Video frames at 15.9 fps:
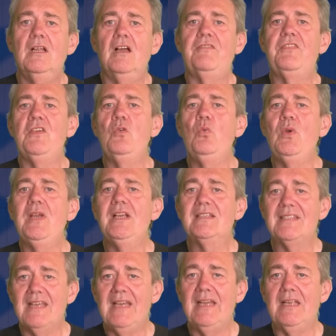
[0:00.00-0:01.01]
A few
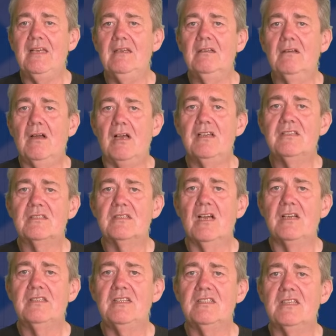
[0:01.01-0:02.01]
weeks in, I
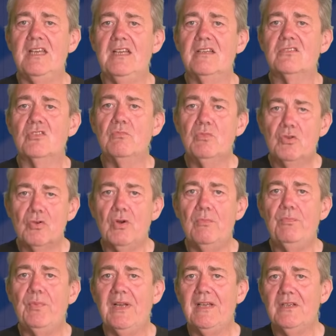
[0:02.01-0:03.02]
started to hear some
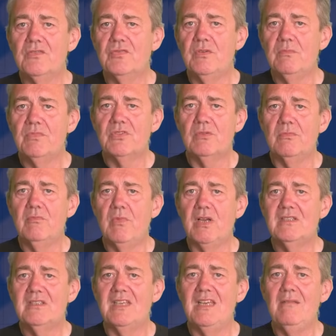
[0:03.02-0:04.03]
grumblings from some of
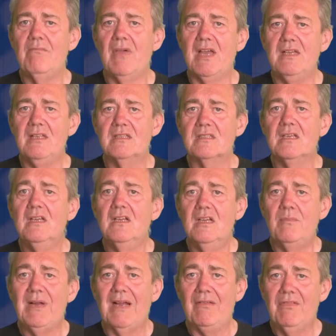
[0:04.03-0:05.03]
my teammates
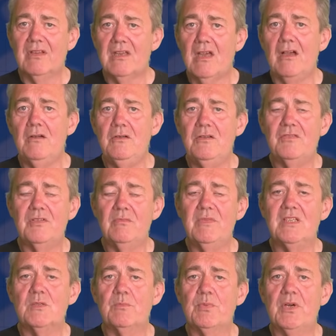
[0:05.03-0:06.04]
about the code from
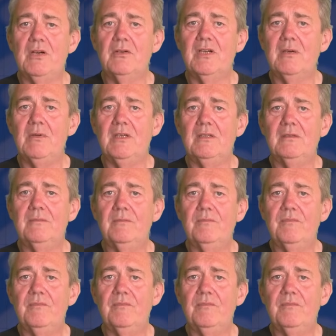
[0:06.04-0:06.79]
this programmer.